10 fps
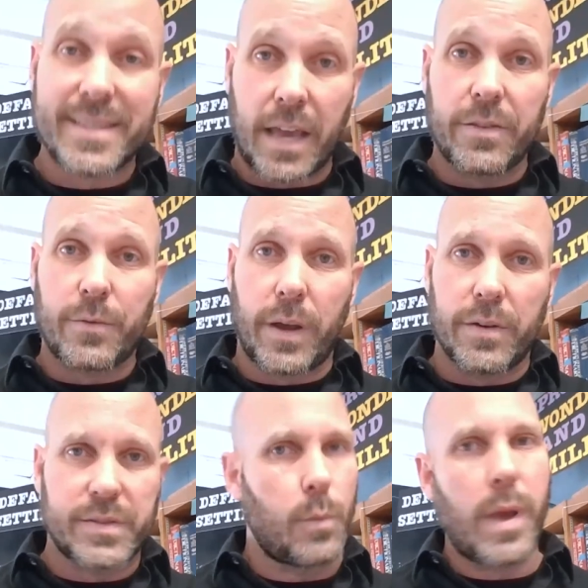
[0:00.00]
10th
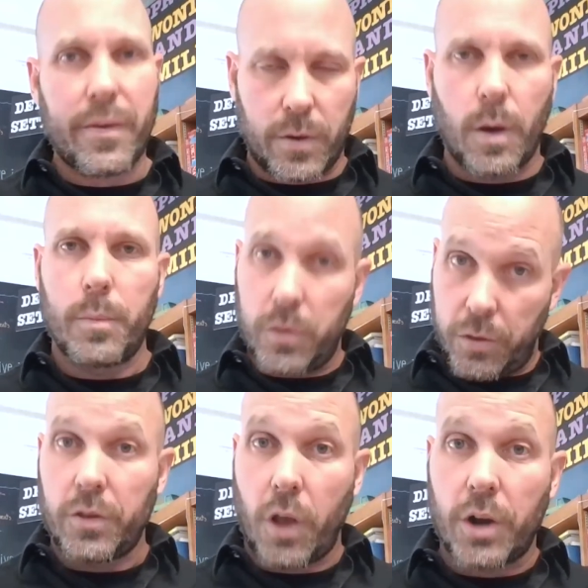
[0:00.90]
graders, and we had the
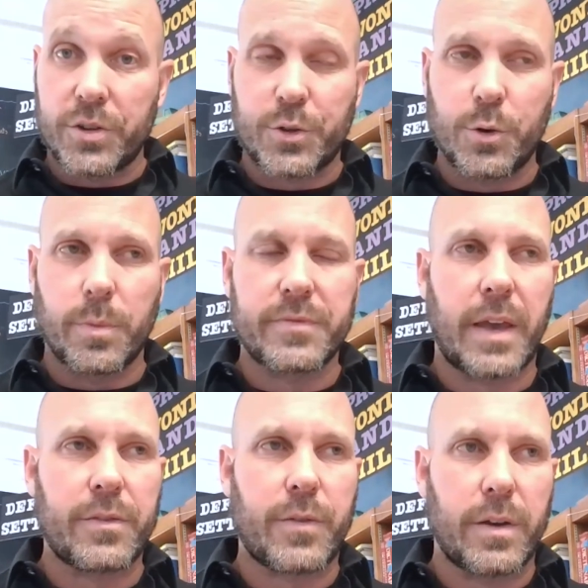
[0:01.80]
largest group of
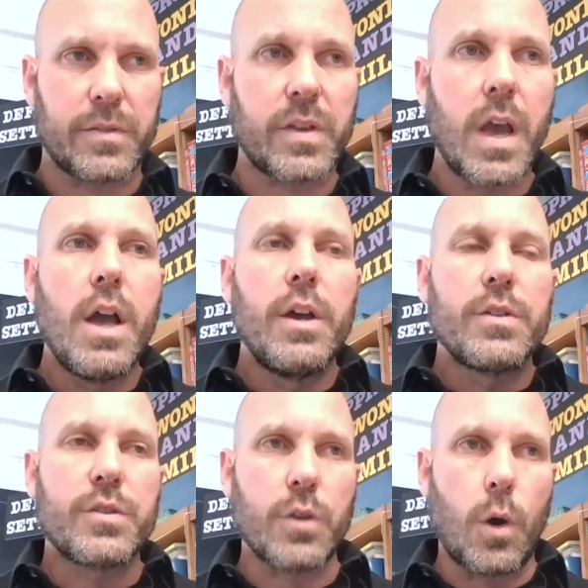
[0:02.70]
10th graders.
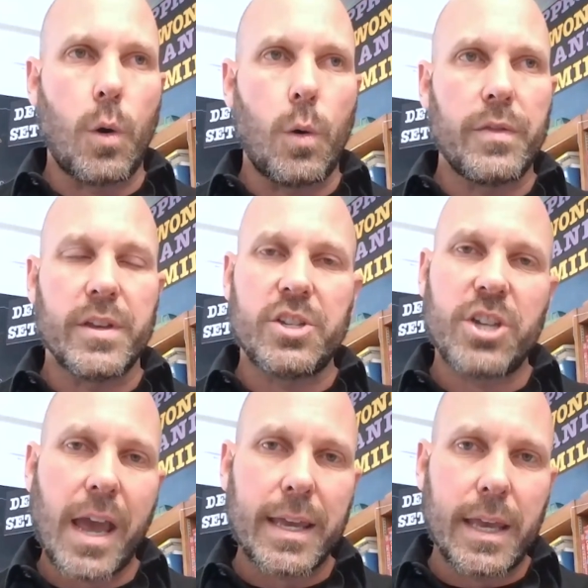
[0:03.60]
So the
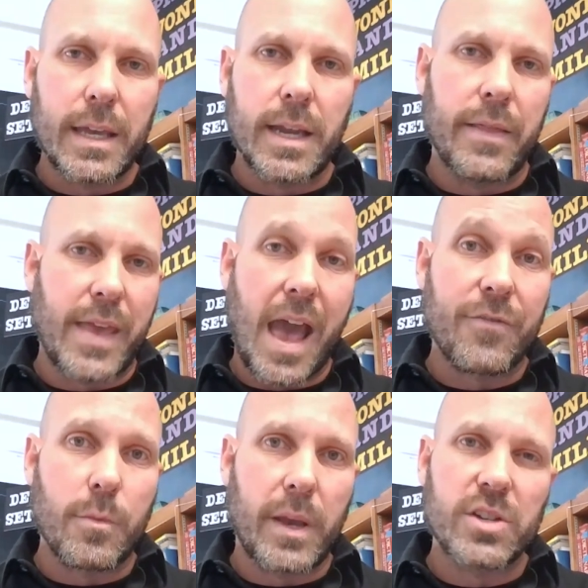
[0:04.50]
check-in and the
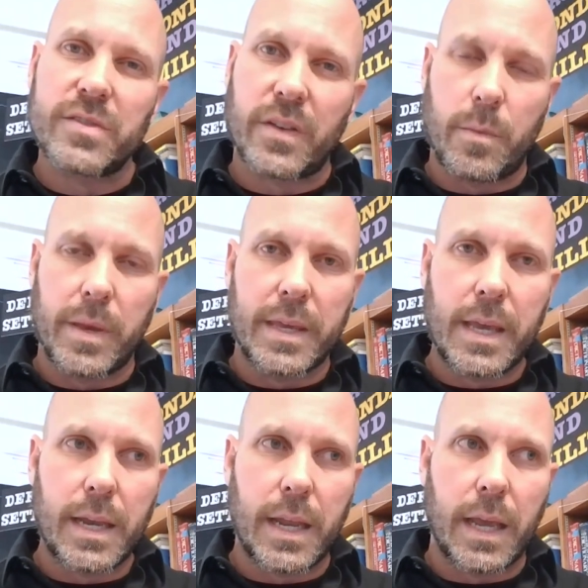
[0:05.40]
affirmations at the
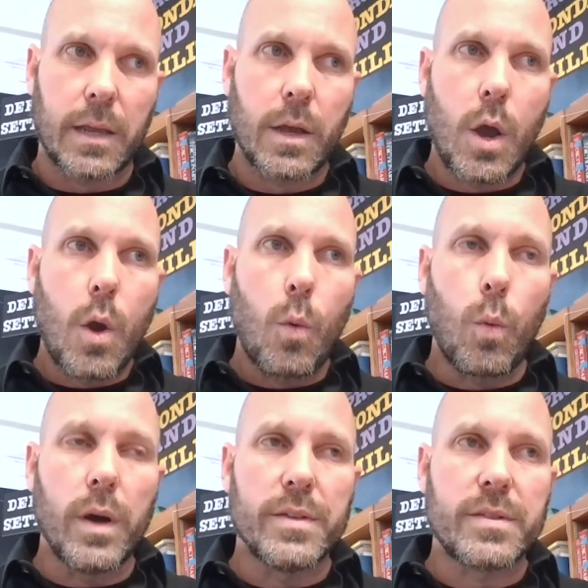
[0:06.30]
beginning
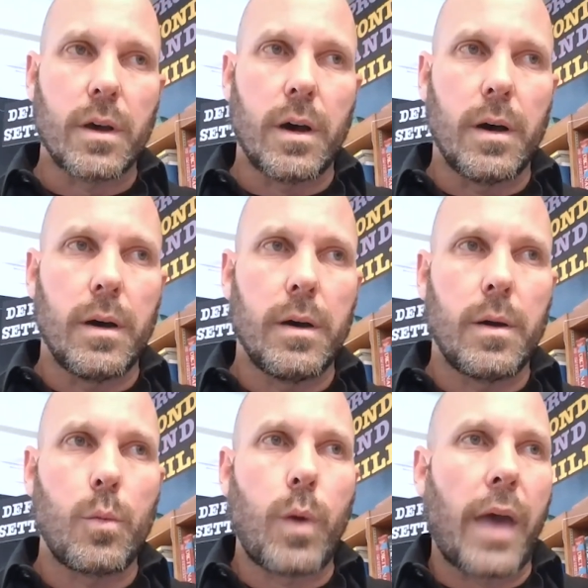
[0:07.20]
was,
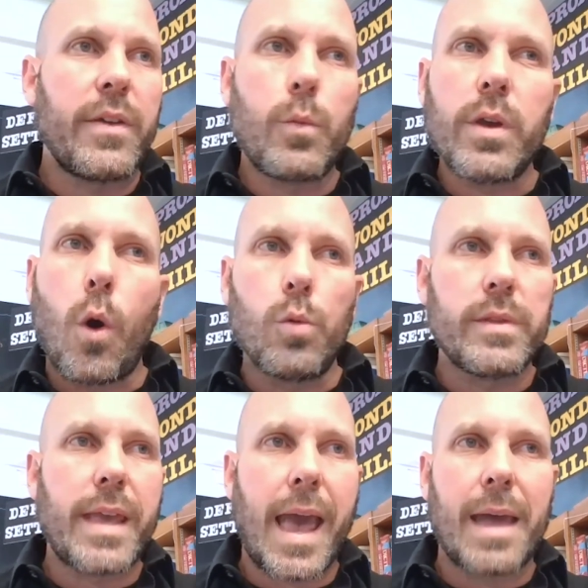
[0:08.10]
I think we
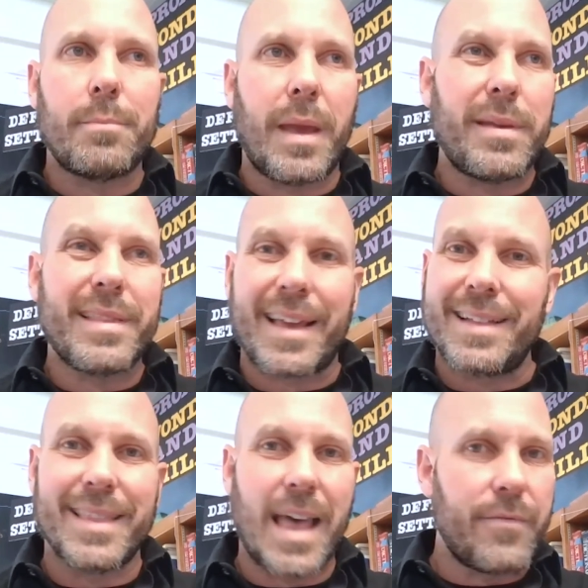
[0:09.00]
only had maybe like
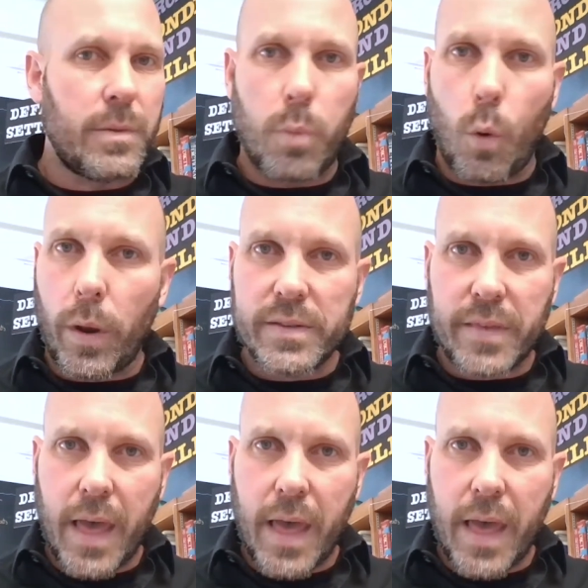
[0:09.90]
11 boys